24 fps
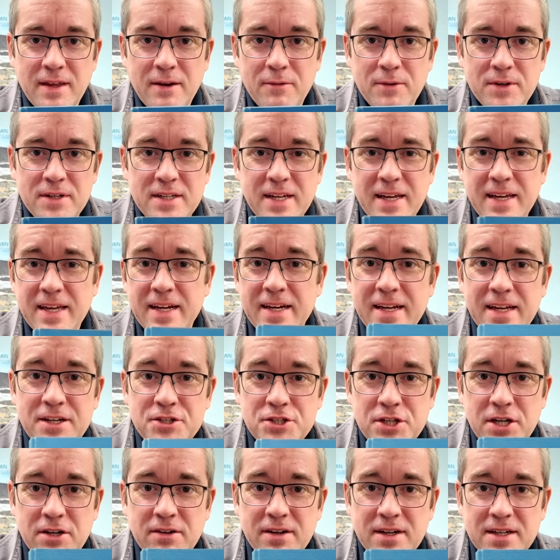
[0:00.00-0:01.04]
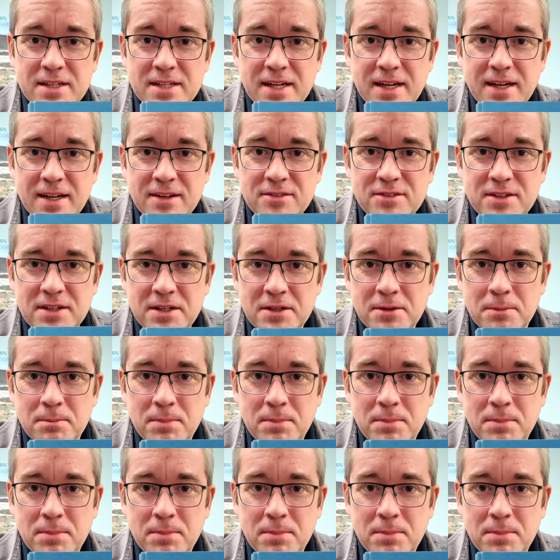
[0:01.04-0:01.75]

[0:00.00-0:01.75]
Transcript: that would take an engineering text and